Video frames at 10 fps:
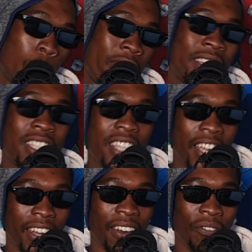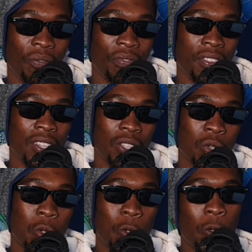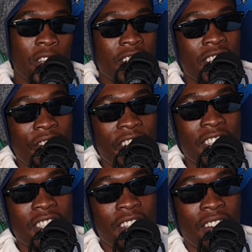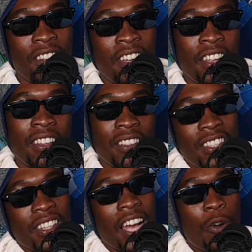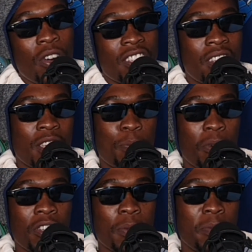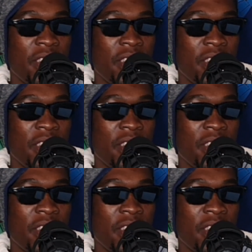2010 to 2017, this guy was the sports